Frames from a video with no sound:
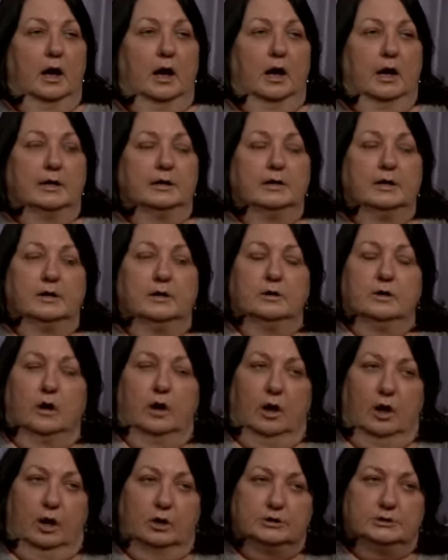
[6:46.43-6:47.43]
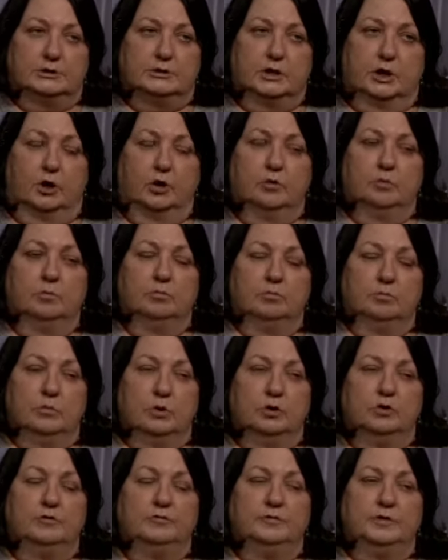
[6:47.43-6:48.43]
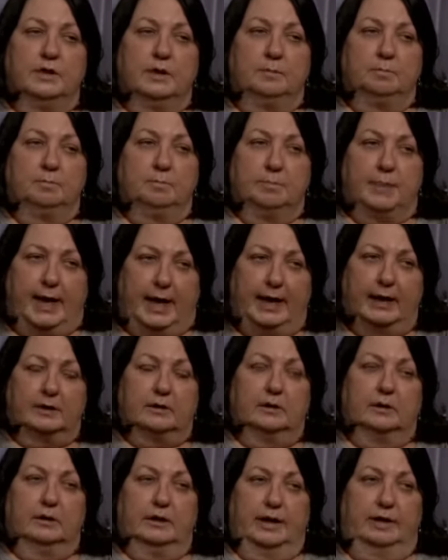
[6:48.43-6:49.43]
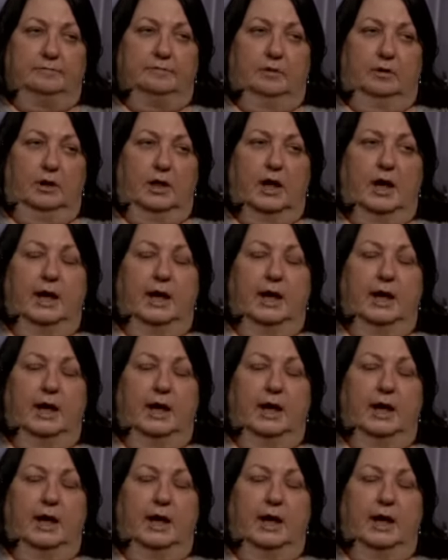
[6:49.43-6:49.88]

I can also move them back a level.